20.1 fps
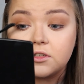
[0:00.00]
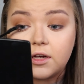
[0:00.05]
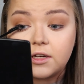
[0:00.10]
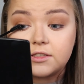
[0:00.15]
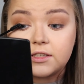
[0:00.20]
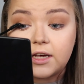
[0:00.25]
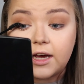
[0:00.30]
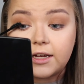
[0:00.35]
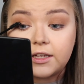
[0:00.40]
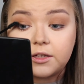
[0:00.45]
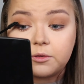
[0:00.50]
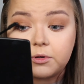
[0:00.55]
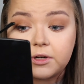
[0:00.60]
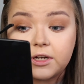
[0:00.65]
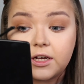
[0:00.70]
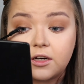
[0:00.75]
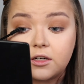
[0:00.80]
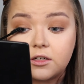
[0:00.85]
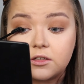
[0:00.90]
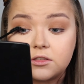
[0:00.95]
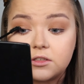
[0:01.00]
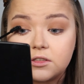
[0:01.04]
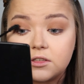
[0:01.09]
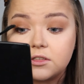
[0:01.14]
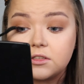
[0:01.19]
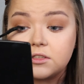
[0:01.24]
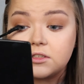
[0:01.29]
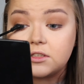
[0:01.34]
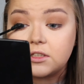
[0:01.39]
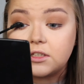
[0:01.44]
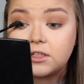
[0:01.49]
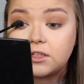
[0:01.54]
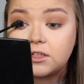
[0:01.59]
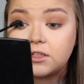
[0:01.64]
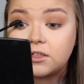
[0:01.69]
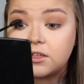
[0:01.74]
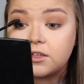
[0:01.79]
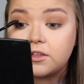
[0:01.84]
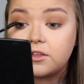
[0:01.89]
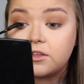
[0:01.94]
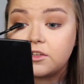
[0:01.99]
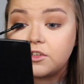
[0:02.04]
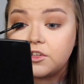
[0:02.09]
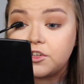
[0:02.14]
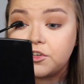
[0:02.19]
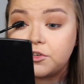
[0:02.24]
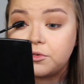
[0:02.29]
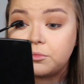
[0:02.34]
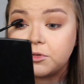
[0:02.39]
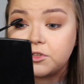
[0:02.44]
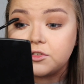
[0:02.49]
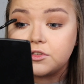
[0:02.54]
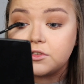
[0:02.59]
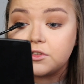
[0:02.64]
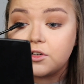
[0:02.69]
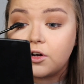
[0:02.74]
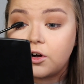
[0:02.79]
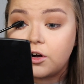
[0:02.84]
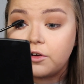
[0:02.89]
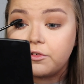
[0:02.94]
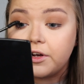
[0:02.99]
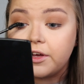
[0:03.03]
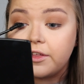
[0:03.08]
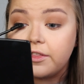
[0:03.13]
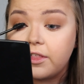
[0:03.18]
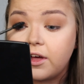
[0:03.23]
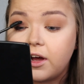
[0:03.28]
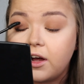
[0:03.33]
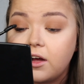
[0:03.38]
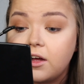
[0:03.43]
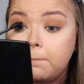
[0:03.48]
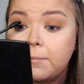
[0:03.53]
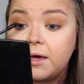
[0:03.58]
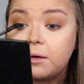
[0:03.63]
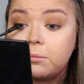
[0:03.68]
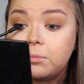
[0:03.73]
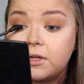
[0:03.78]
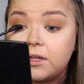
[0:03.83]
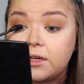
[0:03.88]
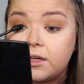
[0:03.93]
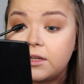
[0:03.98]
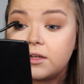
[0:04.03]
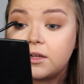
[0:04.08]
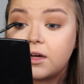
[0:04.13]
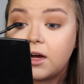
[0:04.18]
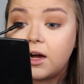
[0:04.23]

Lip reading: Has anyone else seen the new mascara that Maybelline